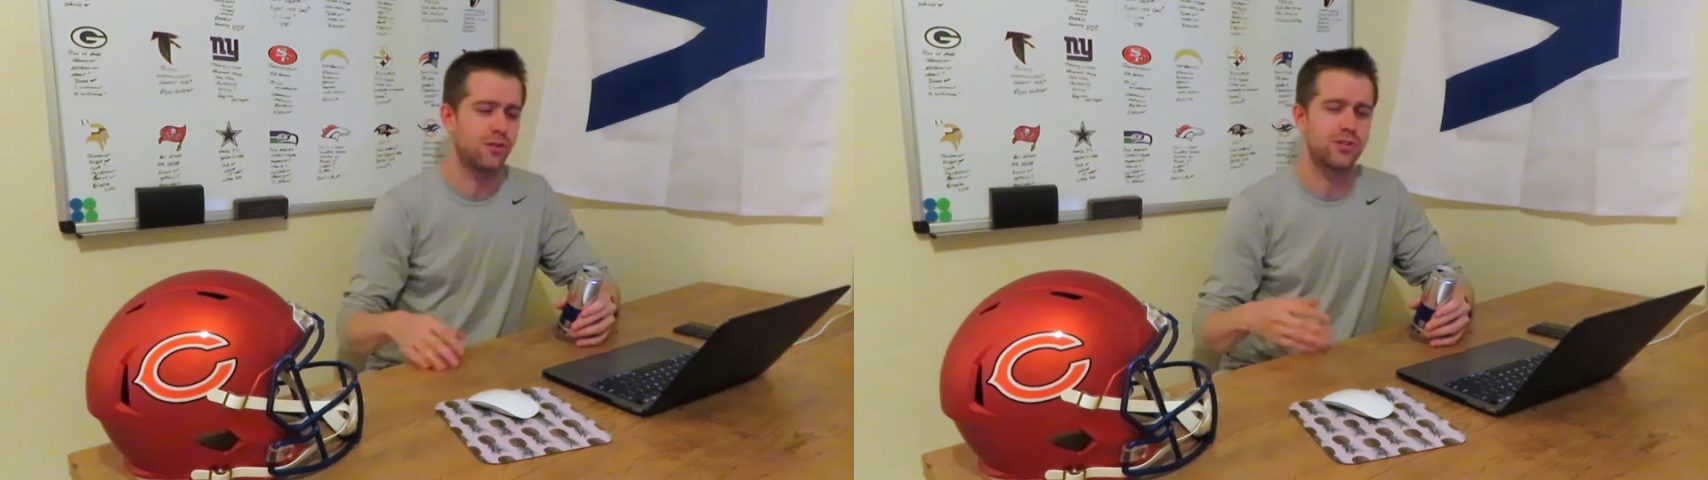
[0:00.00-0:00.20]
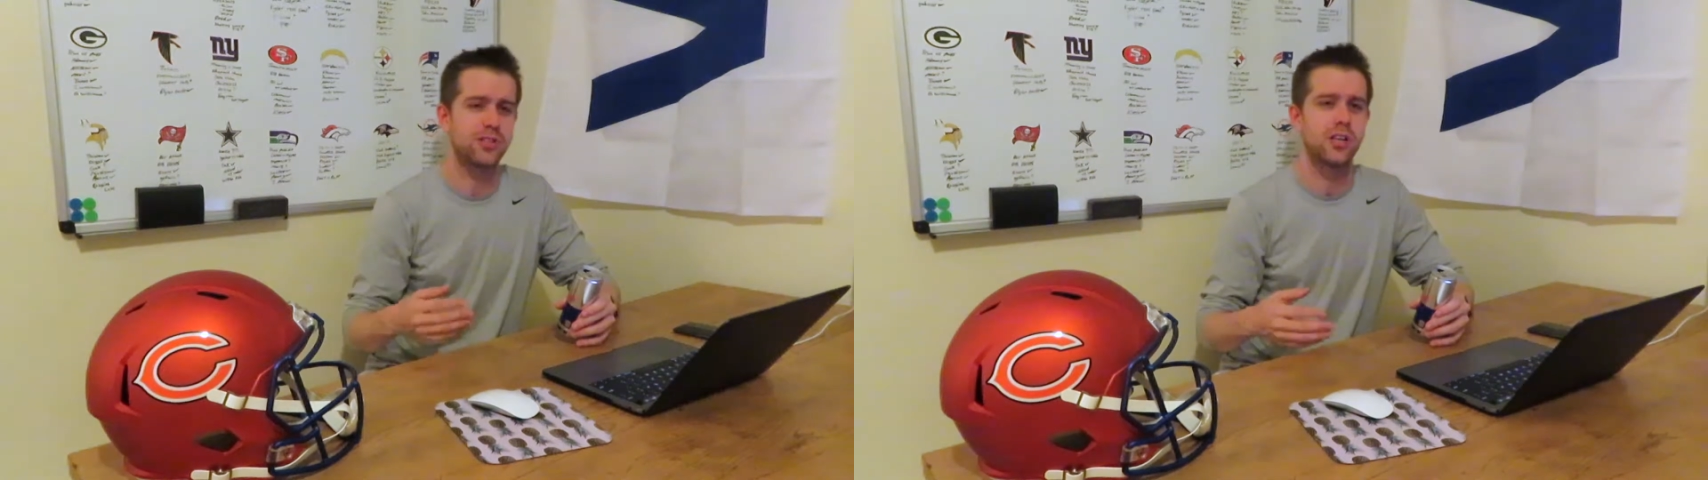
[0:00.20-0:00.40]

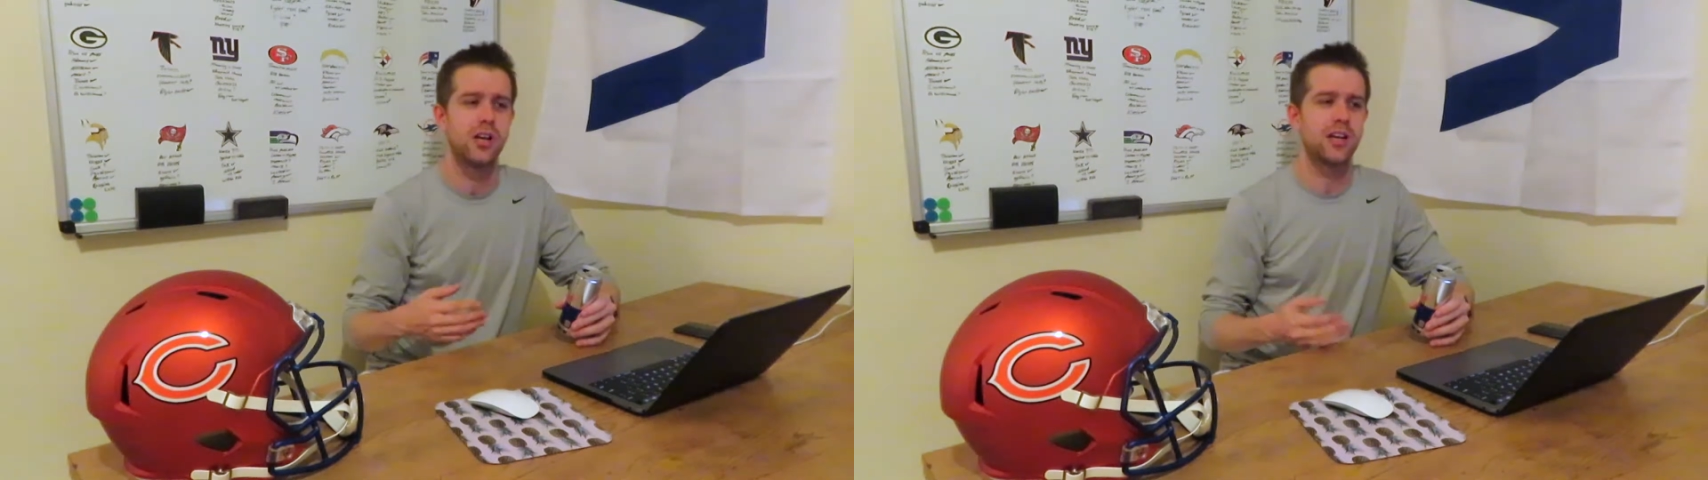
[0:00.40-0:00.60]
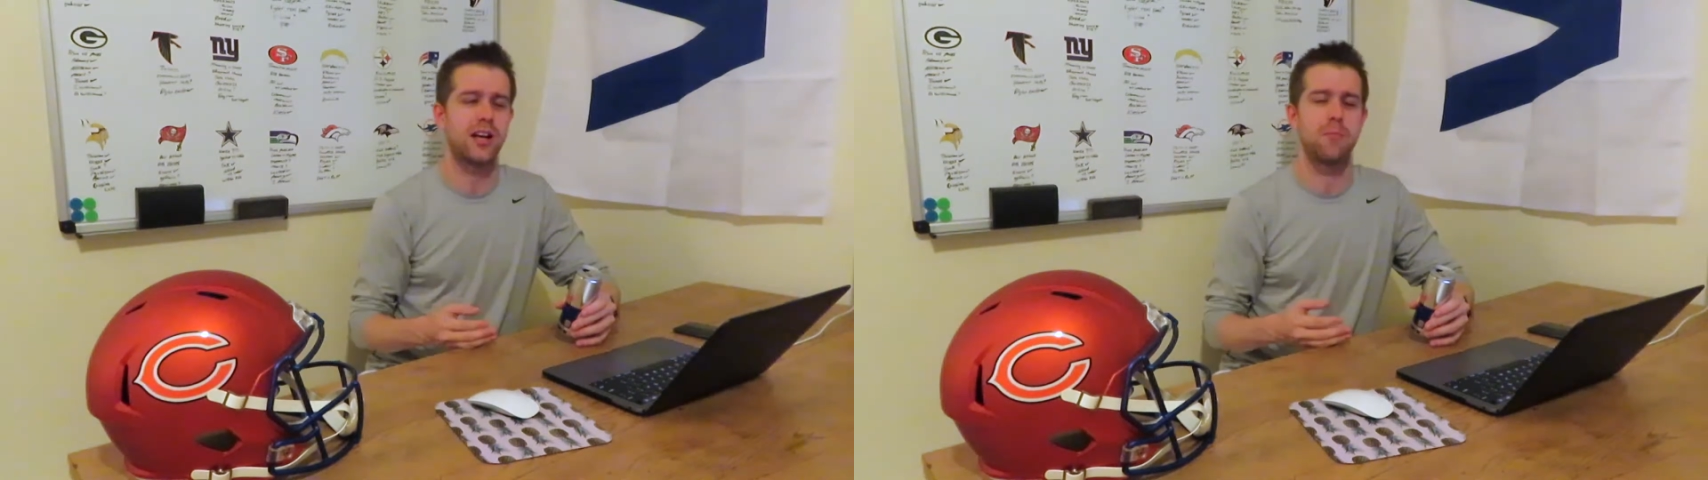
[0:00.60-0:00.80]
just
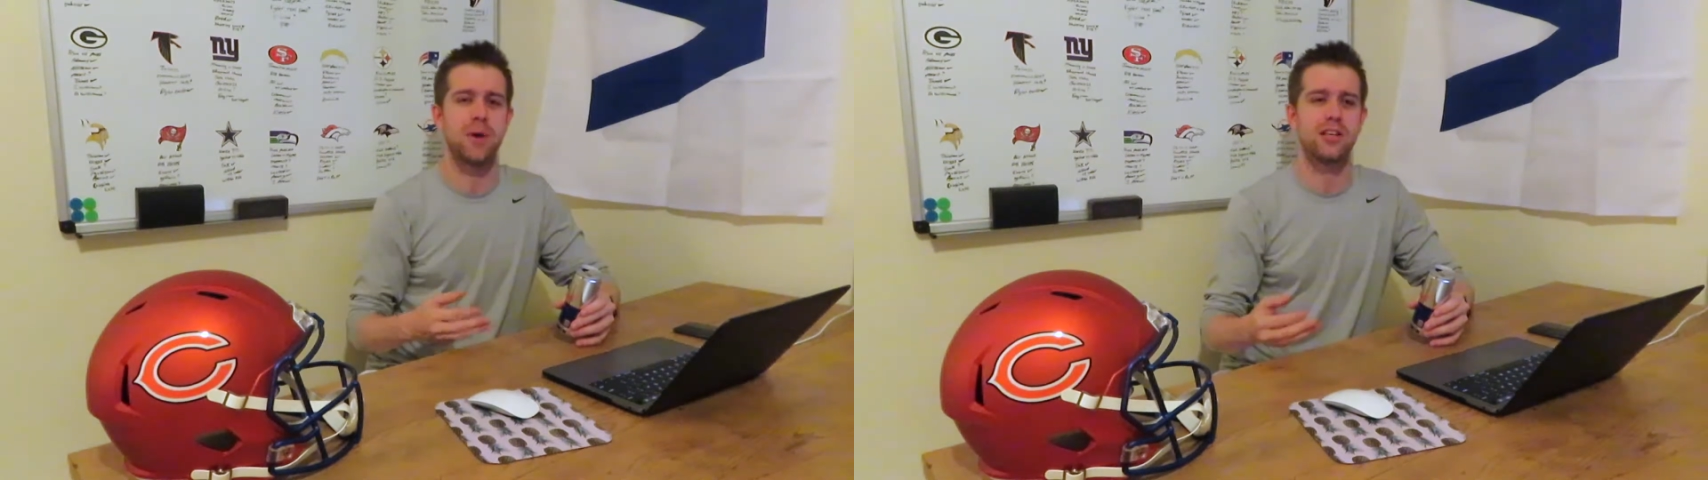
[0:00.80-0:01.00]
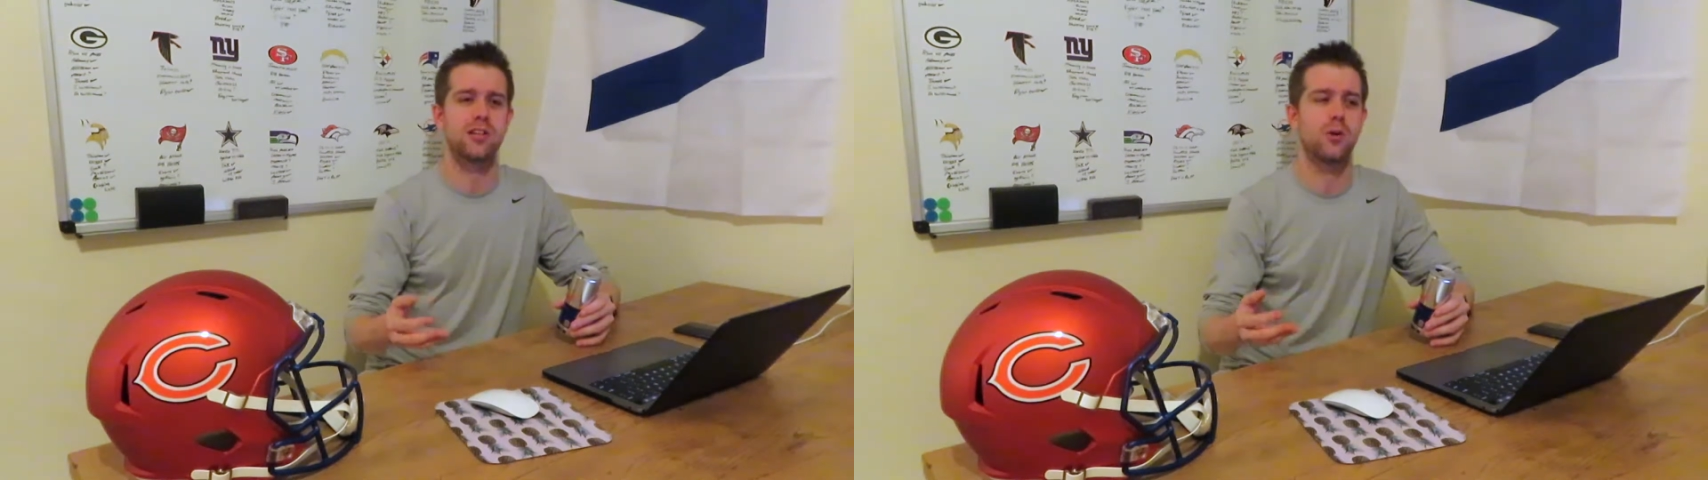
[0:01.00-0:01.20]
kind of
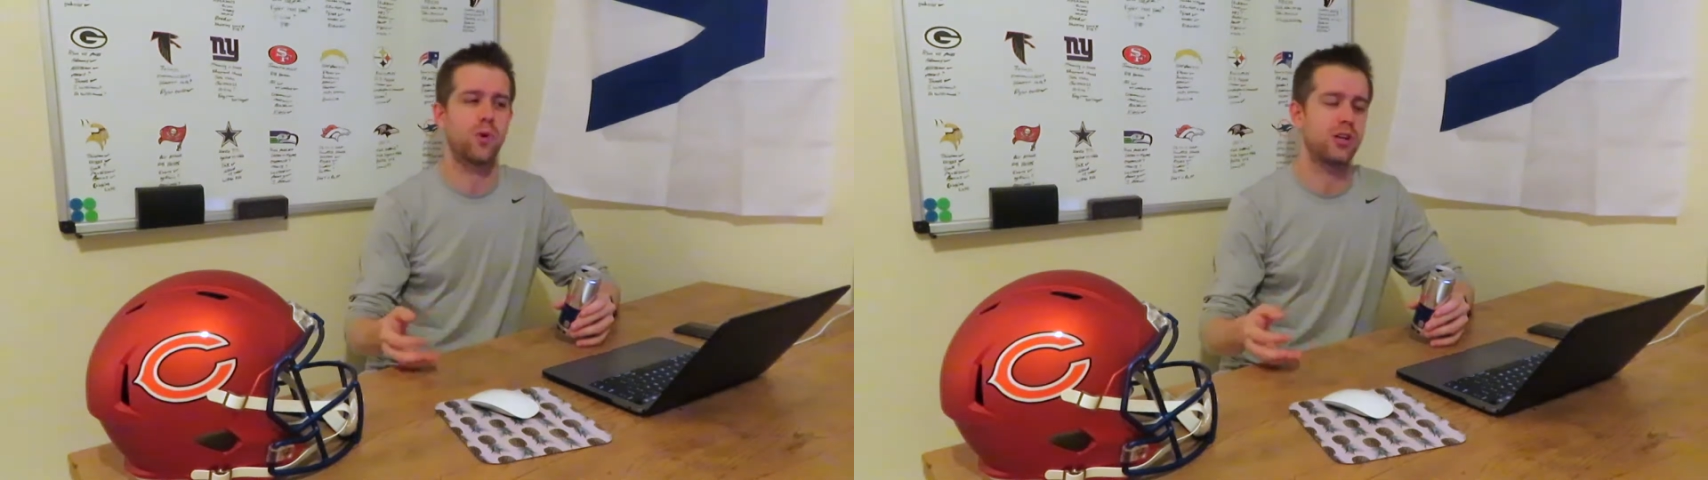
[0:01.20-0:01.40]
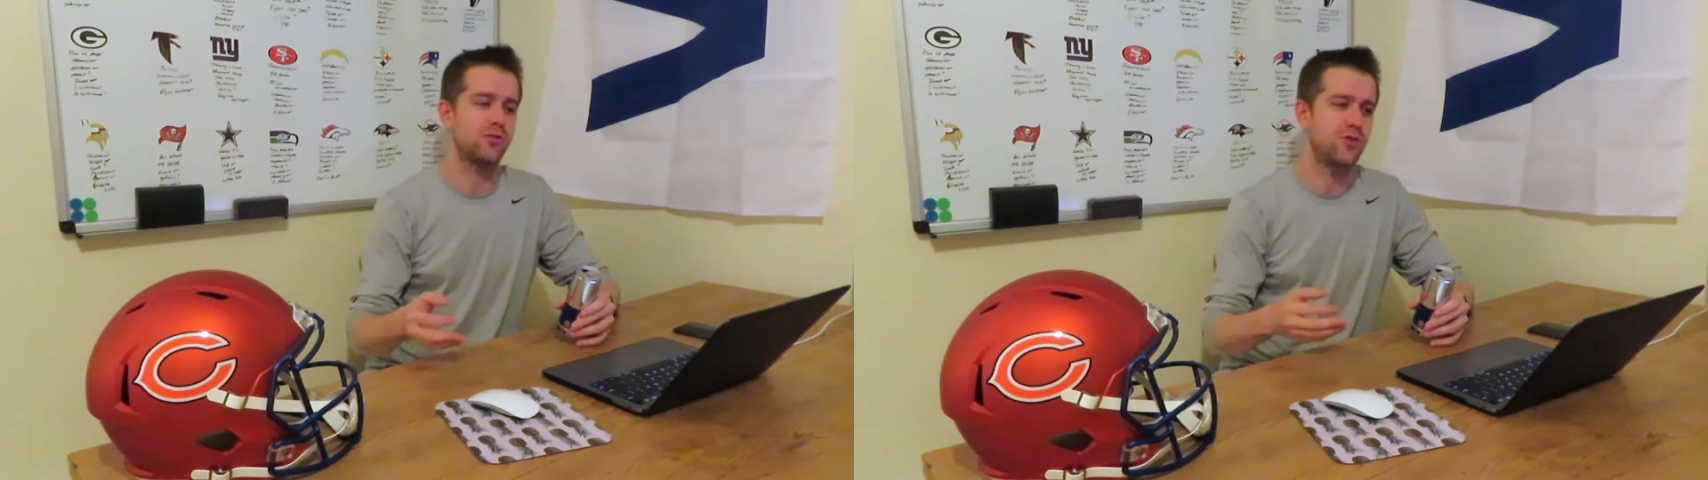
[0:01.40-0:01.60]
based on
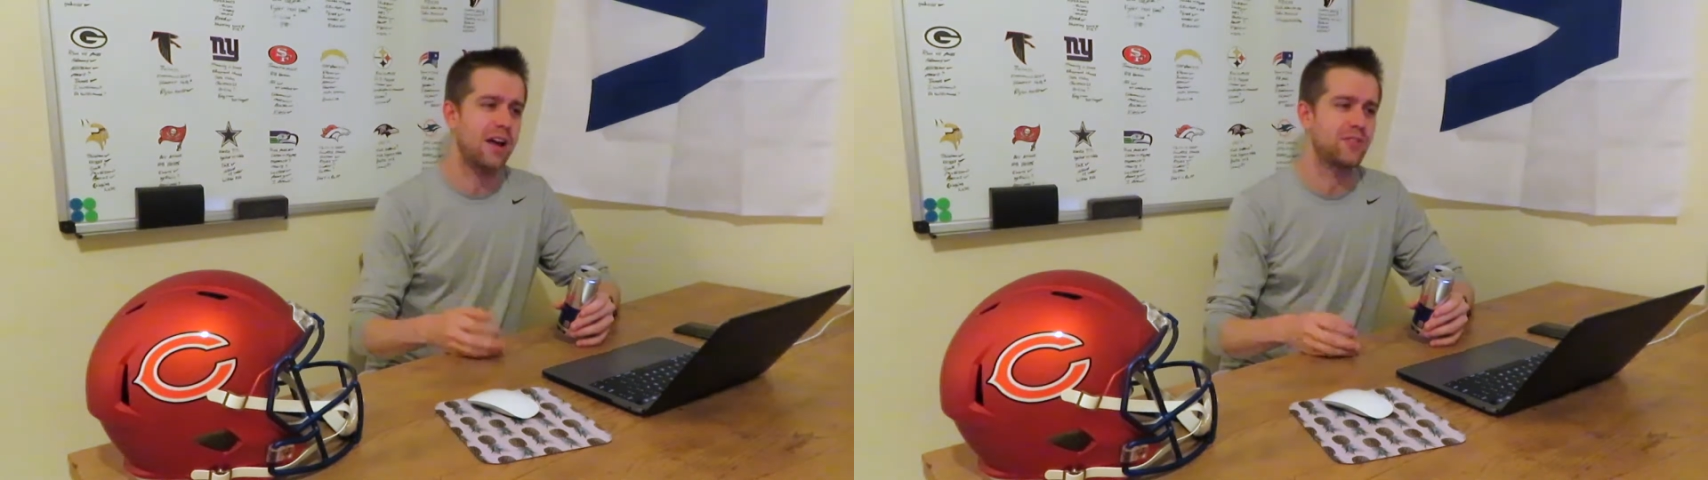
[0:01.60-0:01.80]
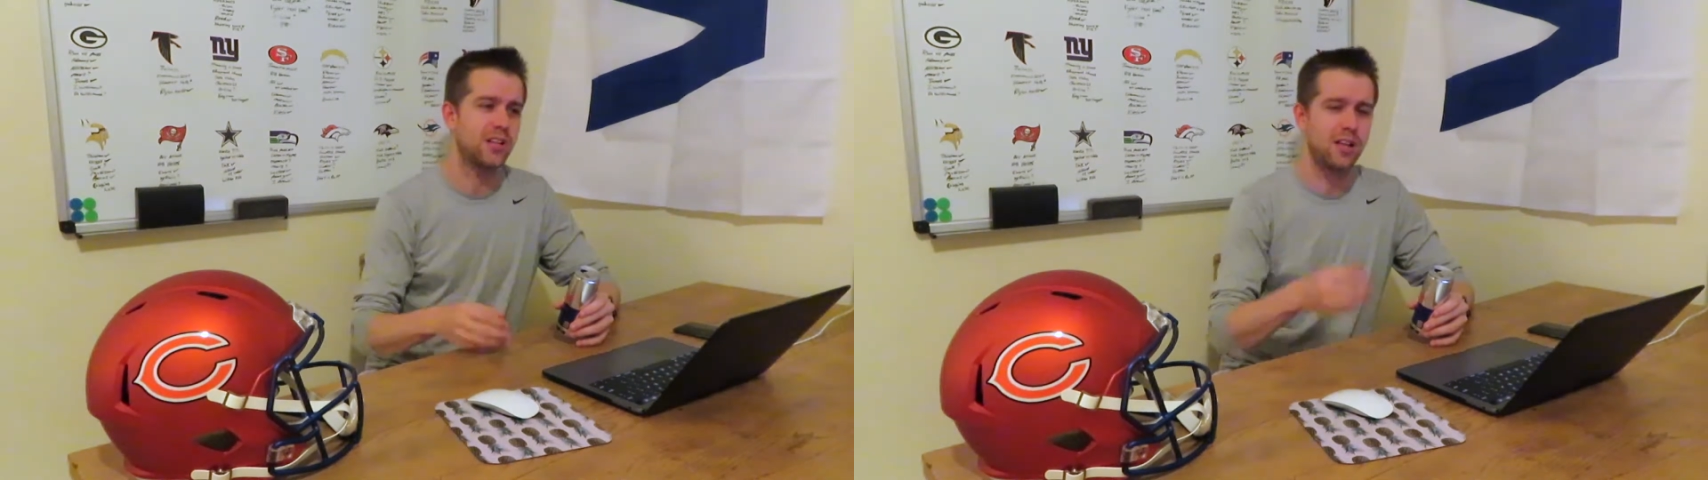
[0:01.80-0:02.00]
where you
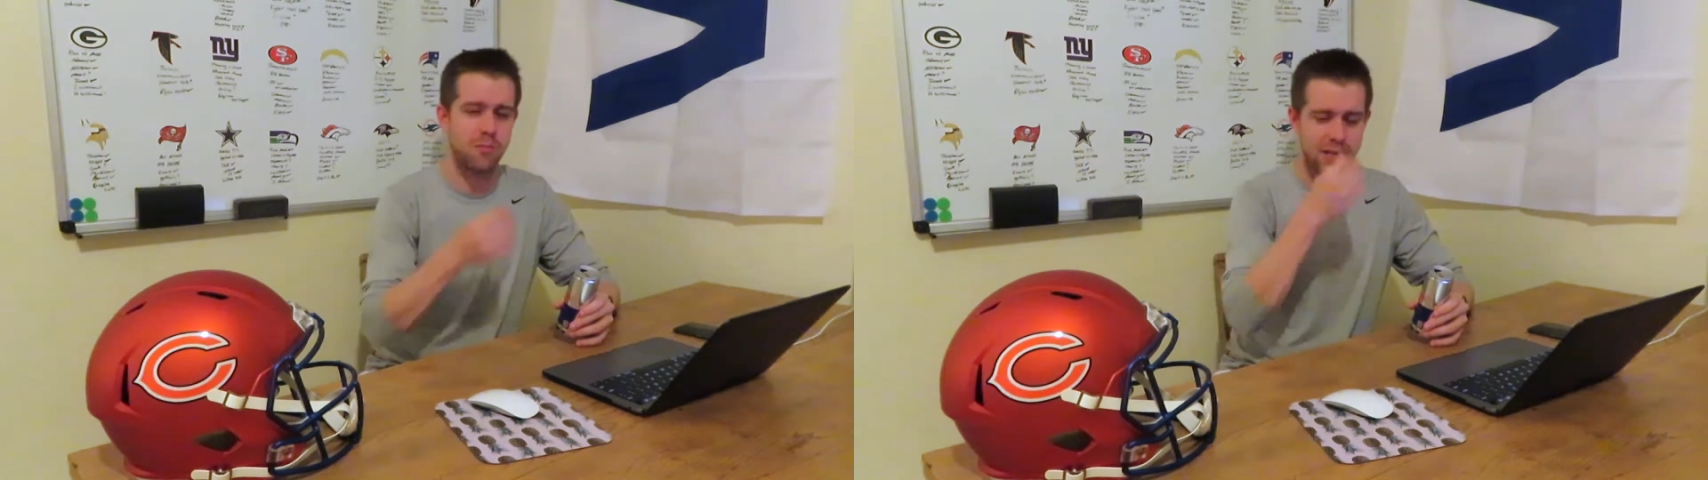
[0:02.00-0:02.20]
drafted him,